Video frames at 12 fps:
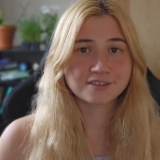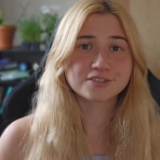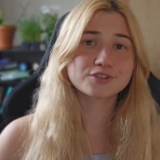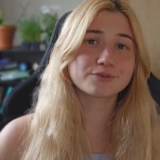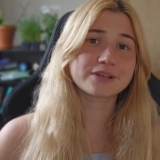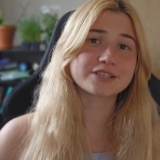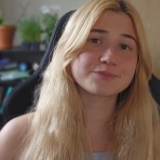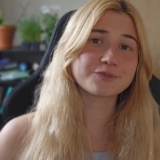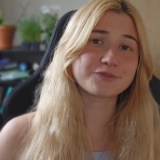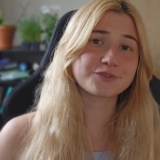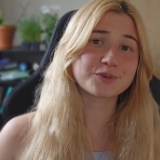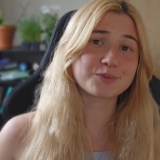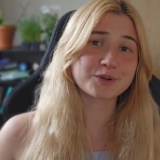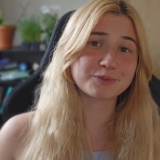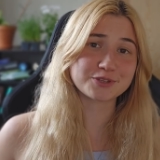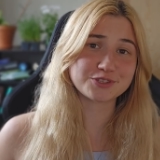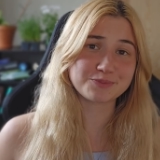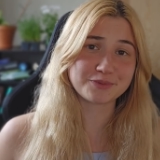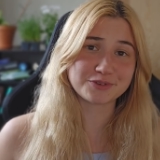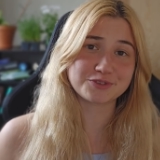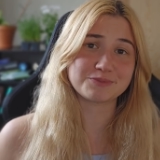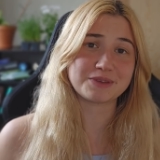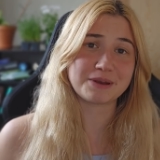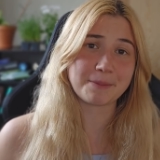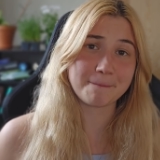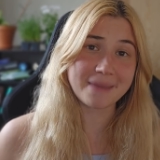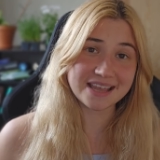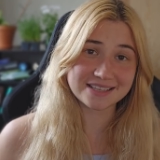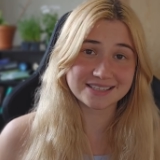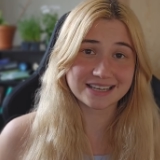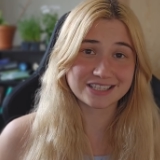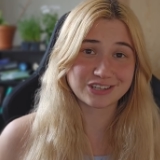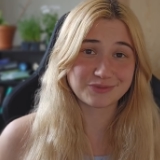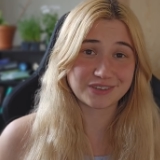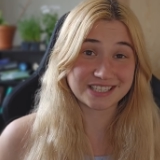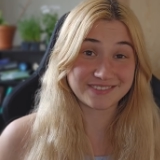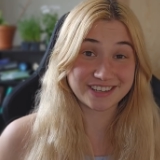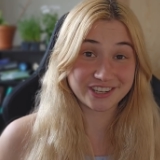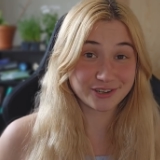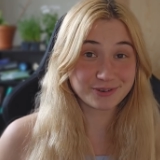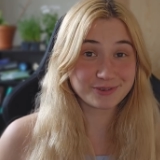So let's move to what was supposed to be the main section of this video,